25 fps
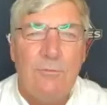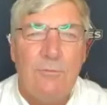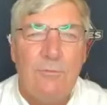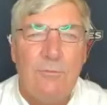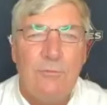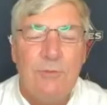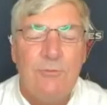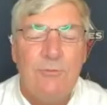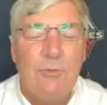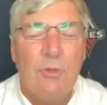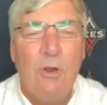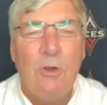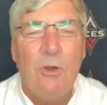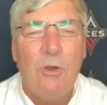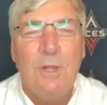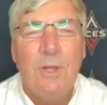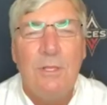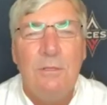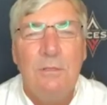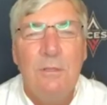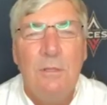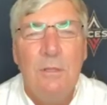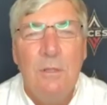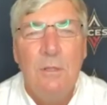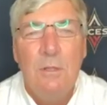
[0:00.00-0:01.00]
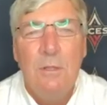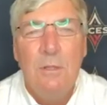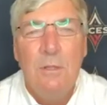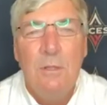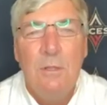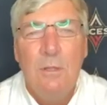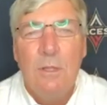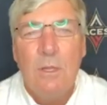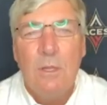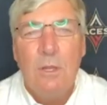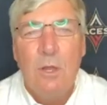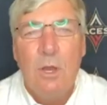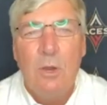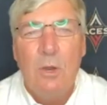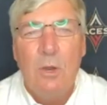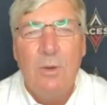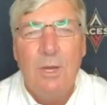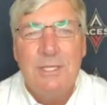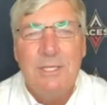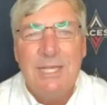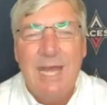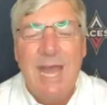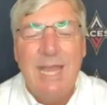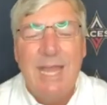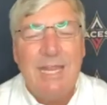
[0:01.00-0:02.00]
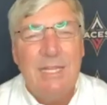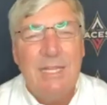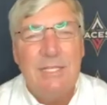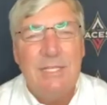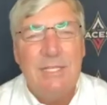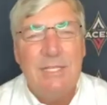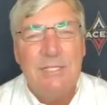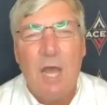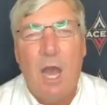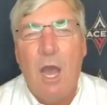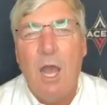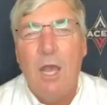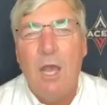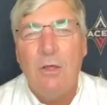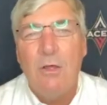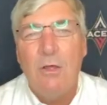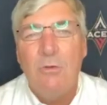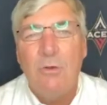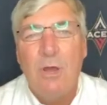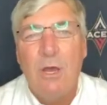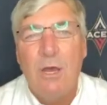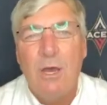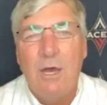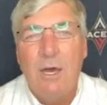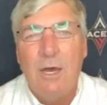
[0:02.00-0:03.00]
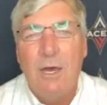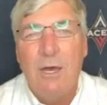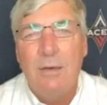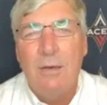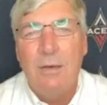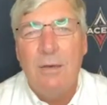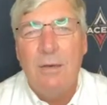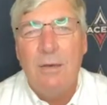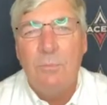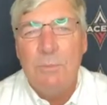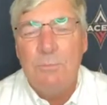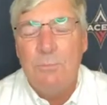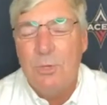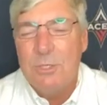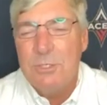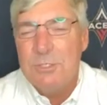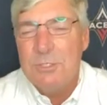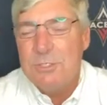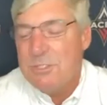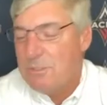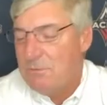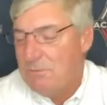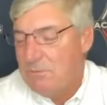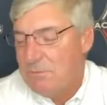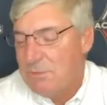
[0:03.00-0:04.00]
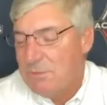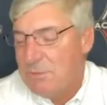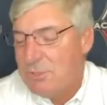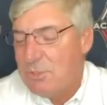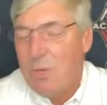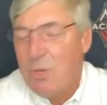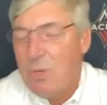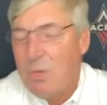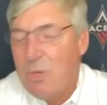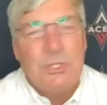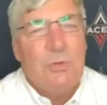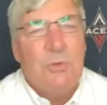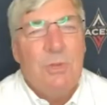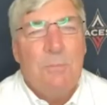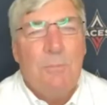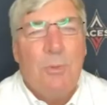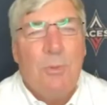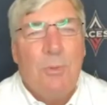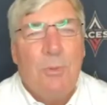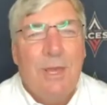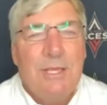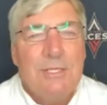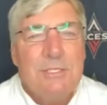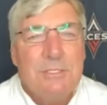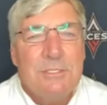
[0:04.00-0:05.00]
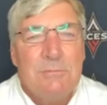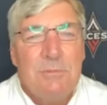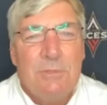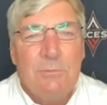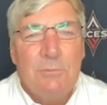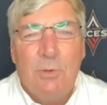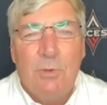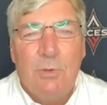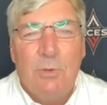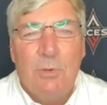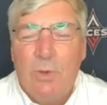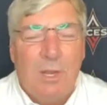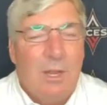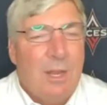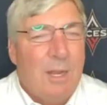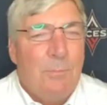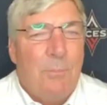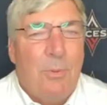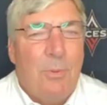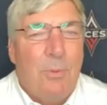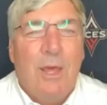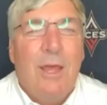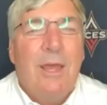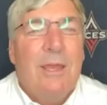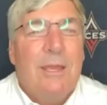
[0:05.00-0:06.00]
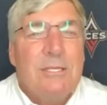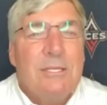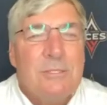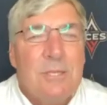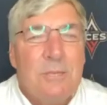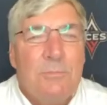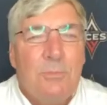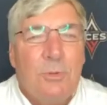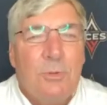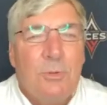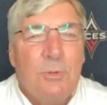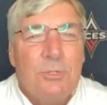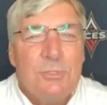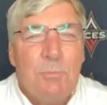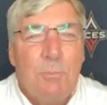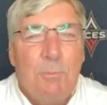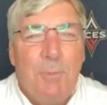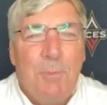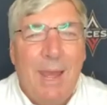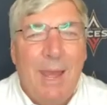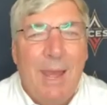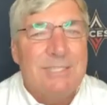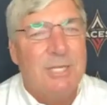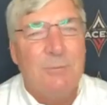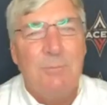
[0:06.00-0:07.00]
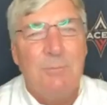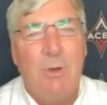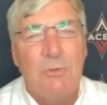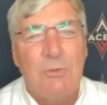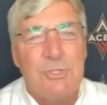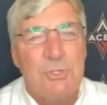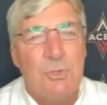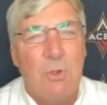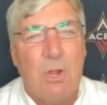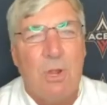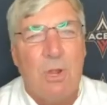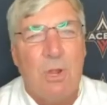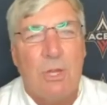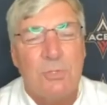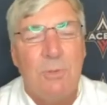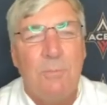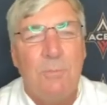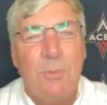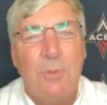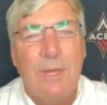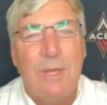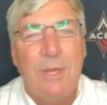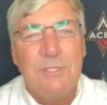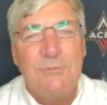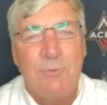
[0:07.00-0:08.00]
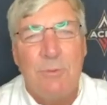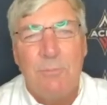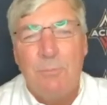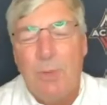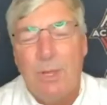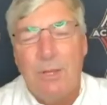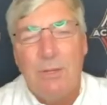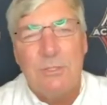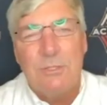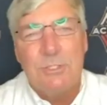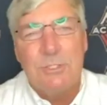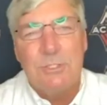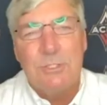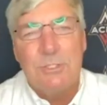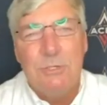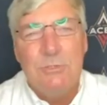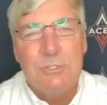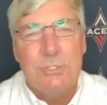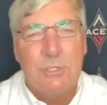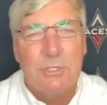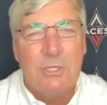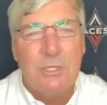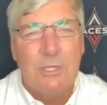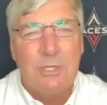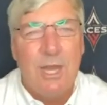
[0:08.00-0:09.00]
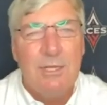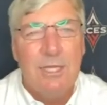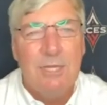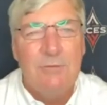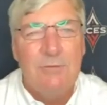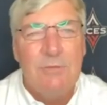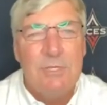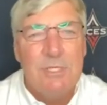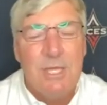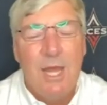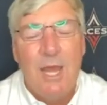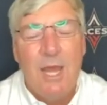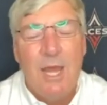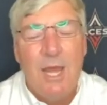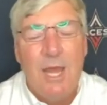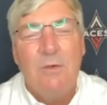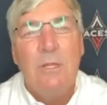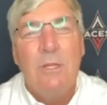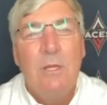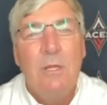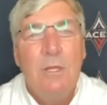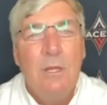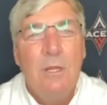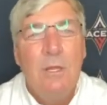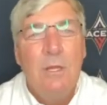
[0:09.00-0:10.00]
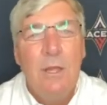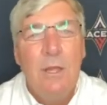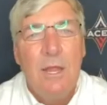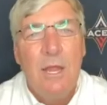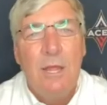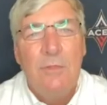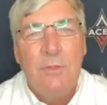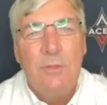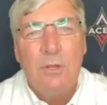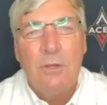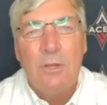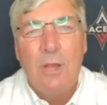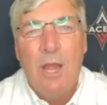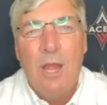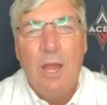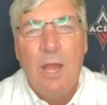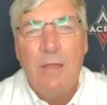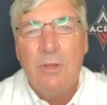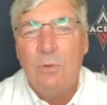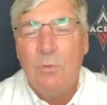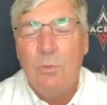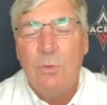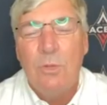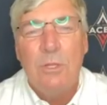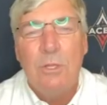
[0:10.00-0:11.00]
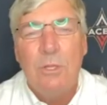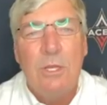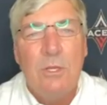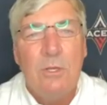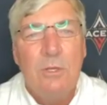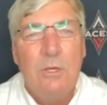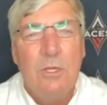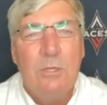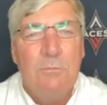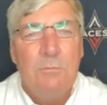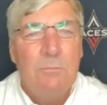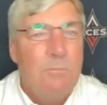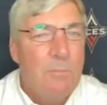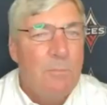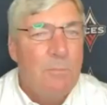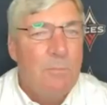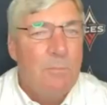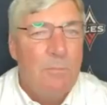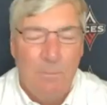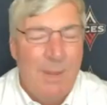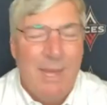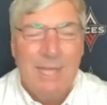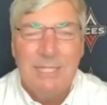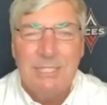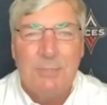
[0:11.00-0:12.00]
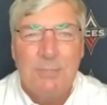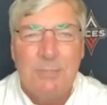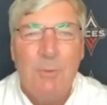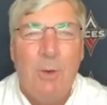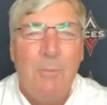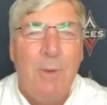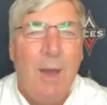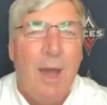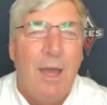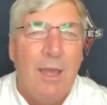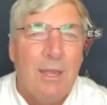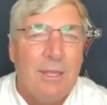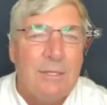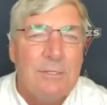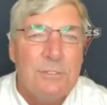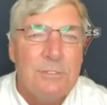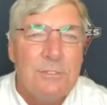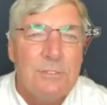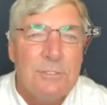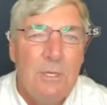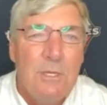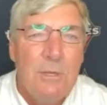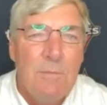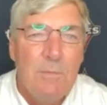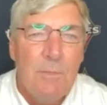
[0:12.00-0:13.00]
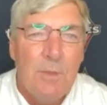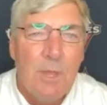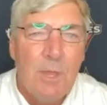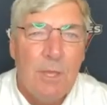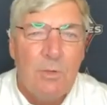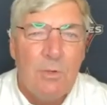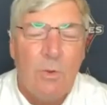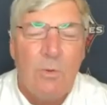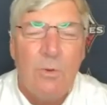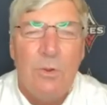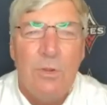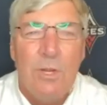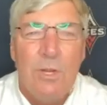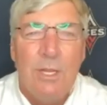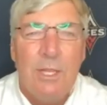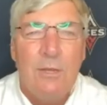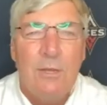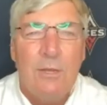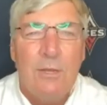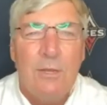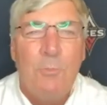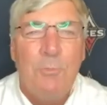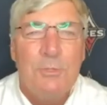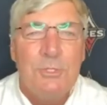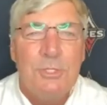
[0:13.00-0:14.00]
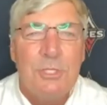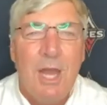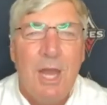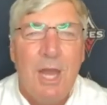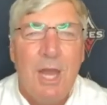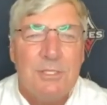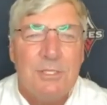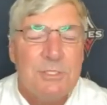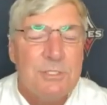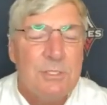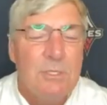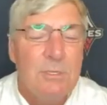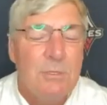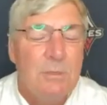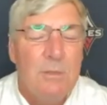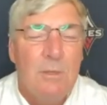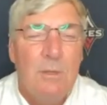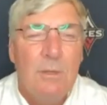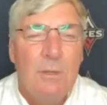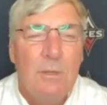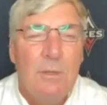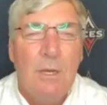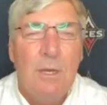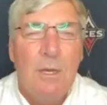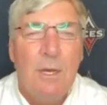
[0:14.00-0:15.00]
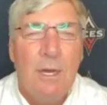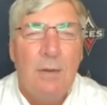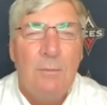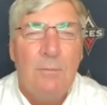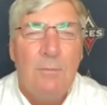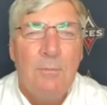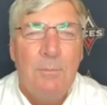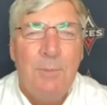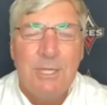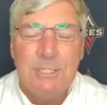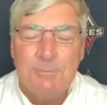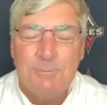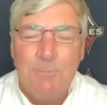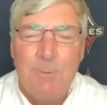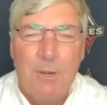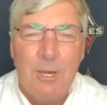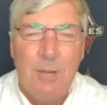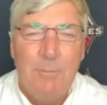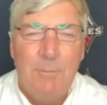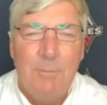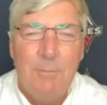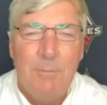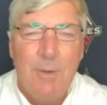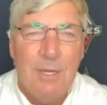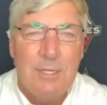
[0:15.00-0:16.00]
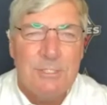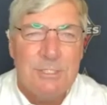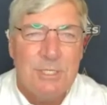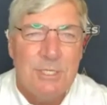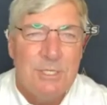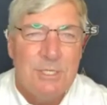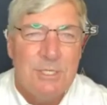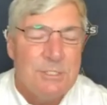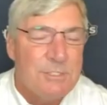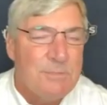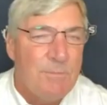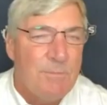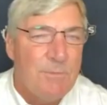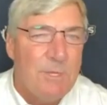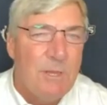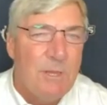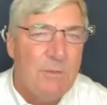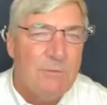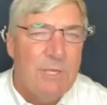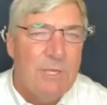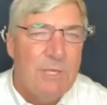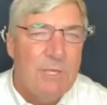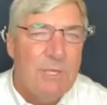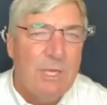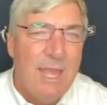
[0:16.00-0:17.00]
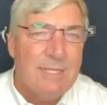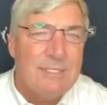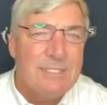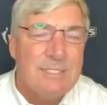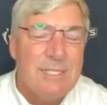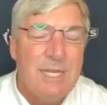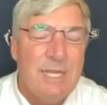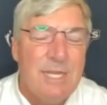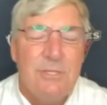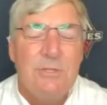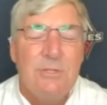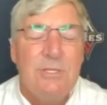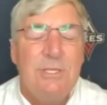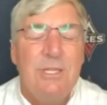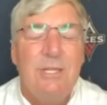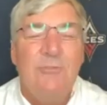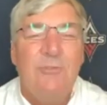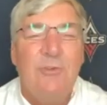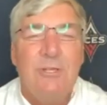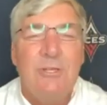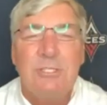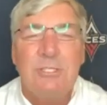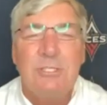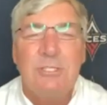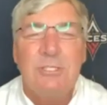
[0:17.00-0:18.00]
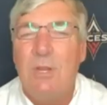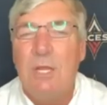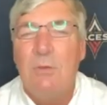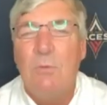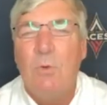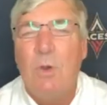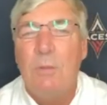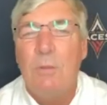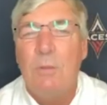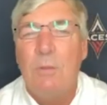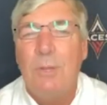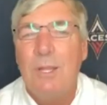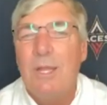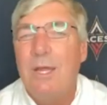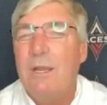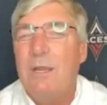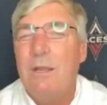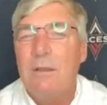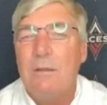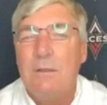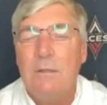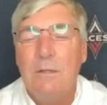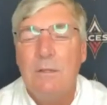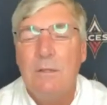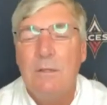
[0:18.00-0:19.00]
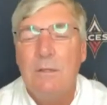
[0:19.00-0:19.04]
a free flowing, you know, attacking style. Uh, we put structure in place. We won't run out of plays. We put basketball structure in place for players to use their God given talent and they're and they're really good basketball minds in order to get open shots. Um, the best part about us is you know you can't set your defense for any one player